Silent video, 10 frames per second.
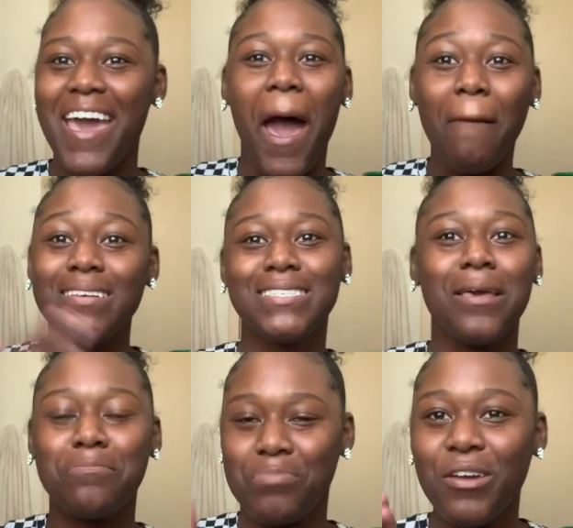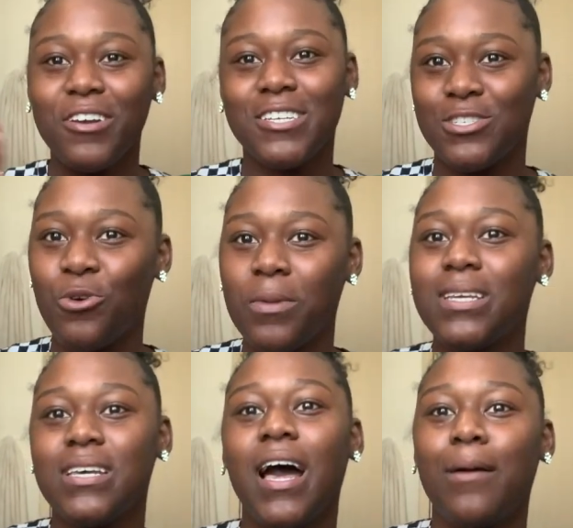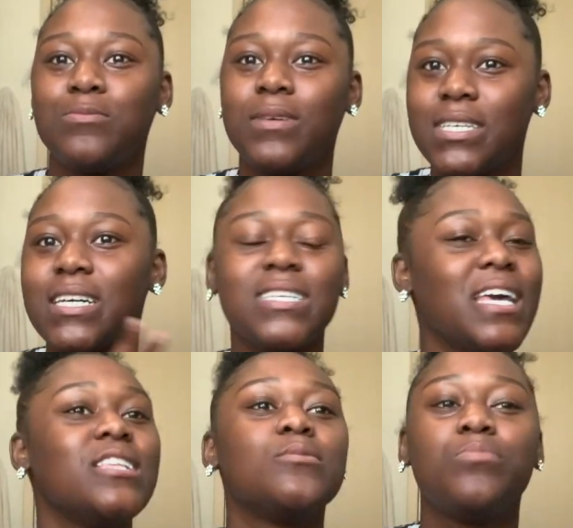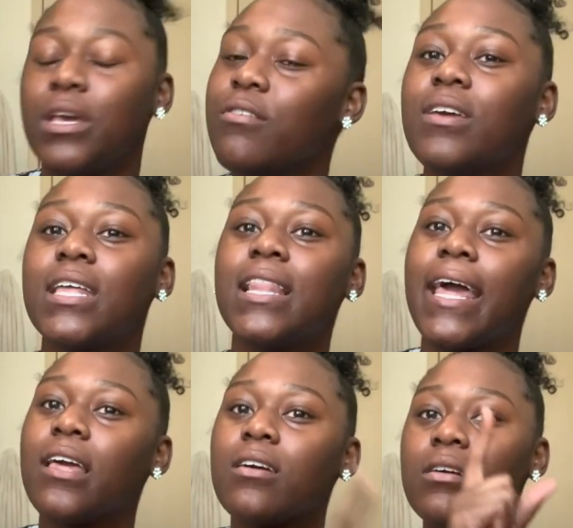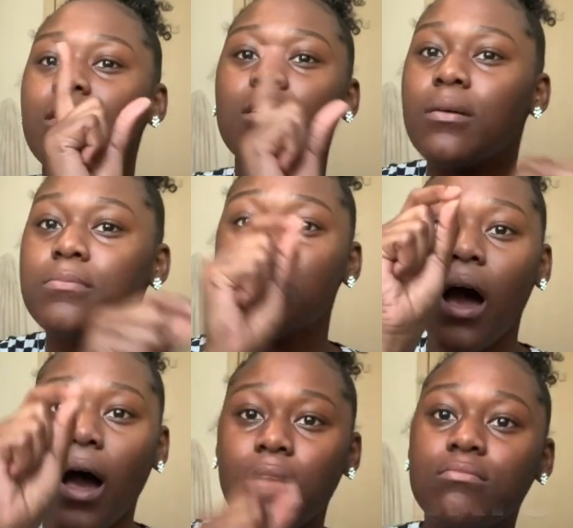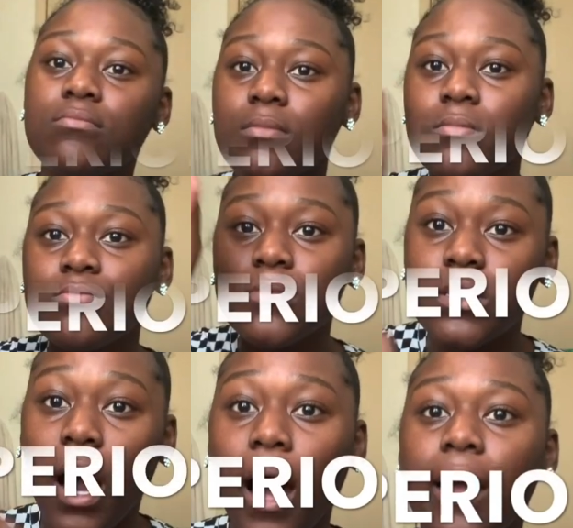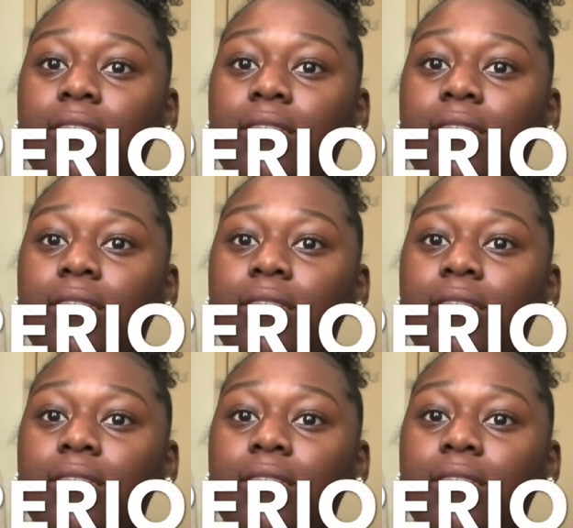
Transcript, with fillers: I'm gonna say period so many times because it's period. Like, dot, dot,